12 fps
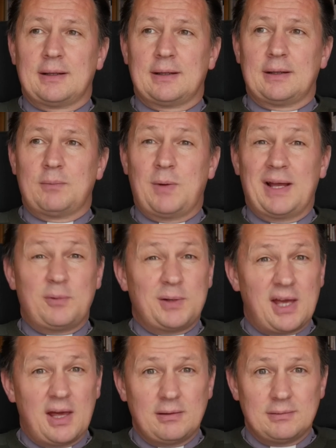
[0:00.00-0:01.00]
And where do we
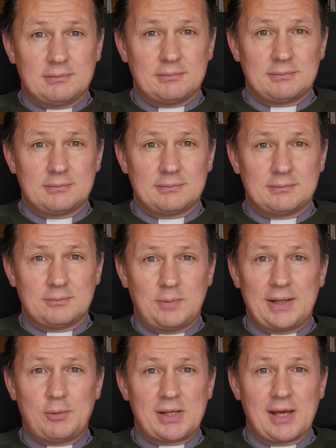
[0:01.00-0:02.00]
go? Where
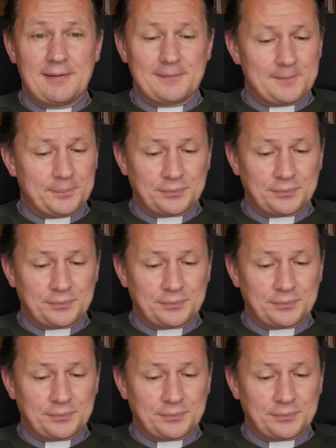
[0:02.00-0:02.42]
do we go?